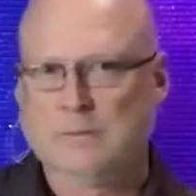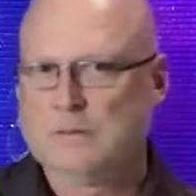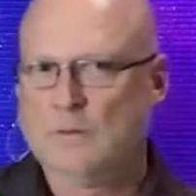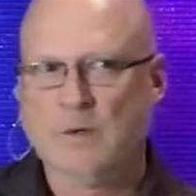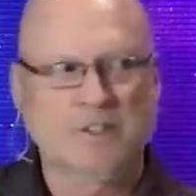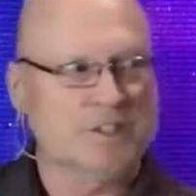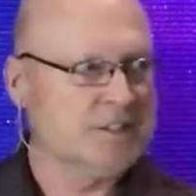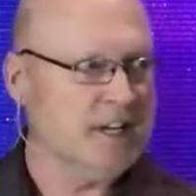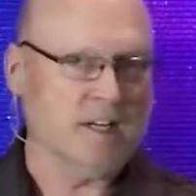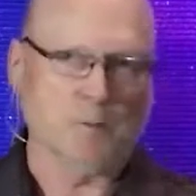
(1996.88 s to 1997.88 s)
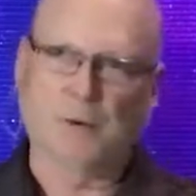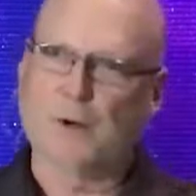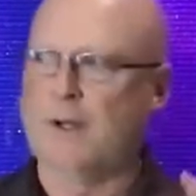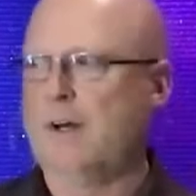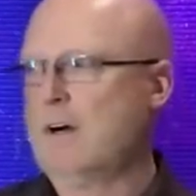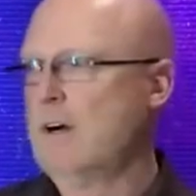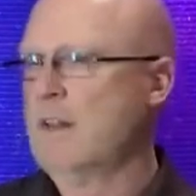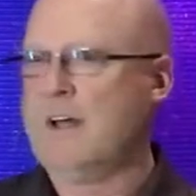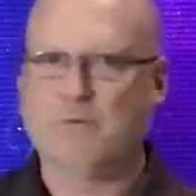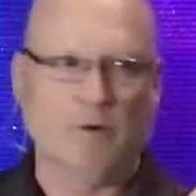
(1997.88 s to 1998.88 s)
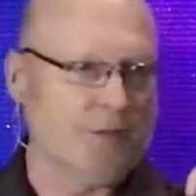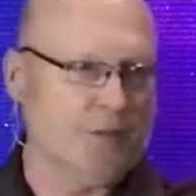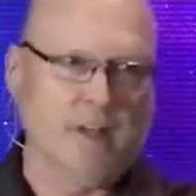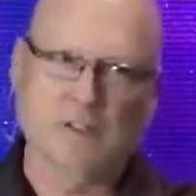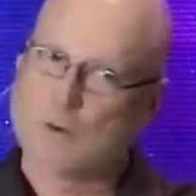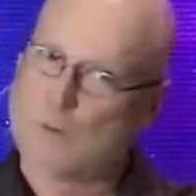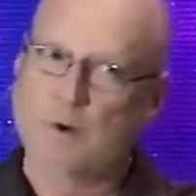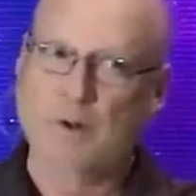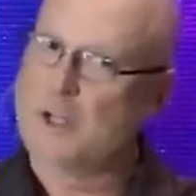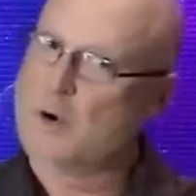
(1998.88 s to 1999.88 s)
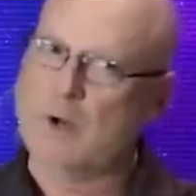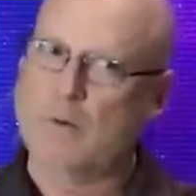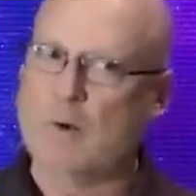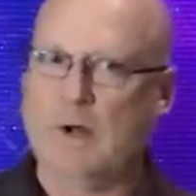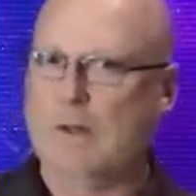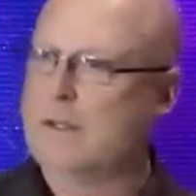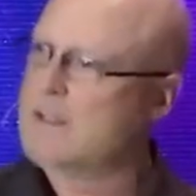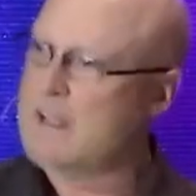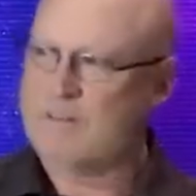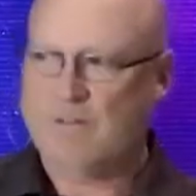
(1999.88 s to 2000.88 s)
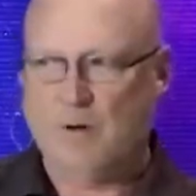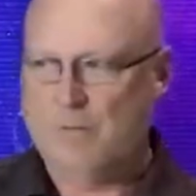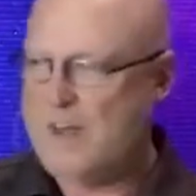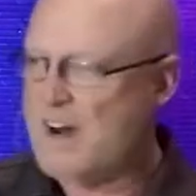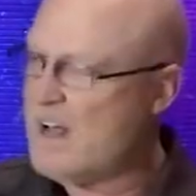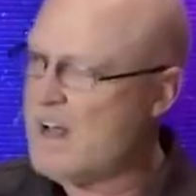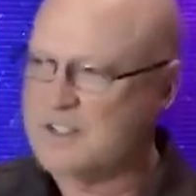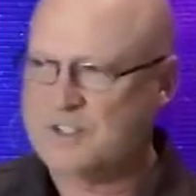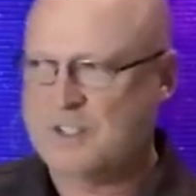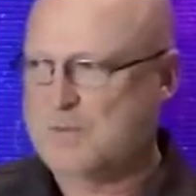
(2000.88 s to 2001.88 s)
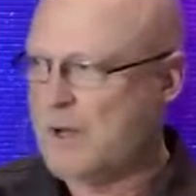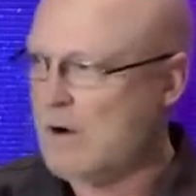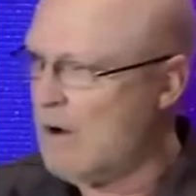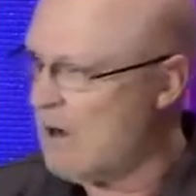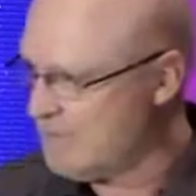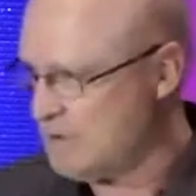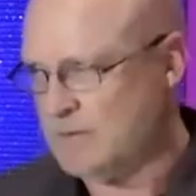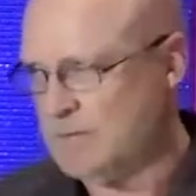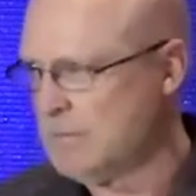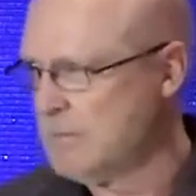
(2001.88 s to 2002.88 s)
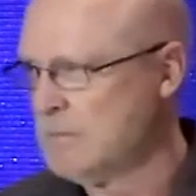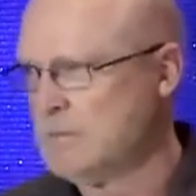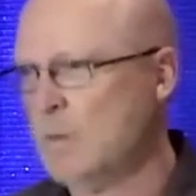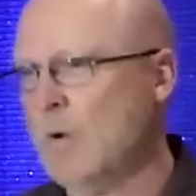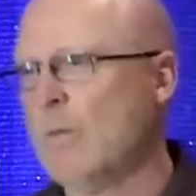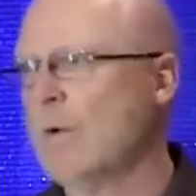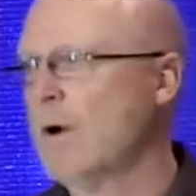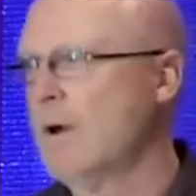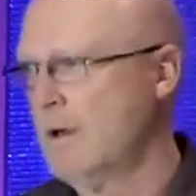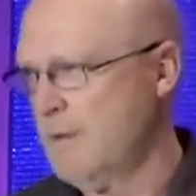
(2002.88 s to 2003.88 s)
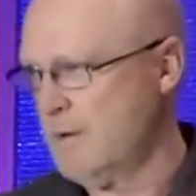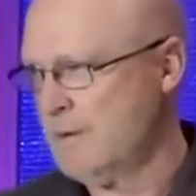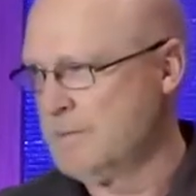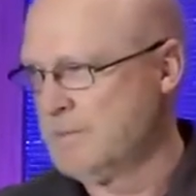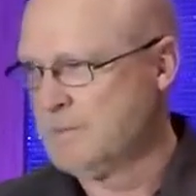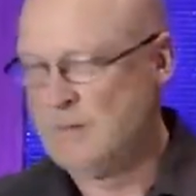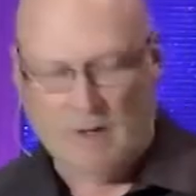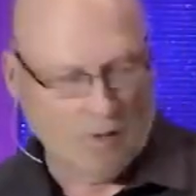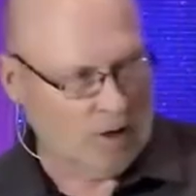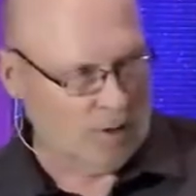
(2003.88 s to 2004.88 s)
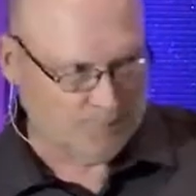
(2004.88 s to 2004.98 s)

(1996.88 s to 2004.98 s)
we just take a period in our life when things were really going well, and from then on, it's just been awful, one way or another. Well,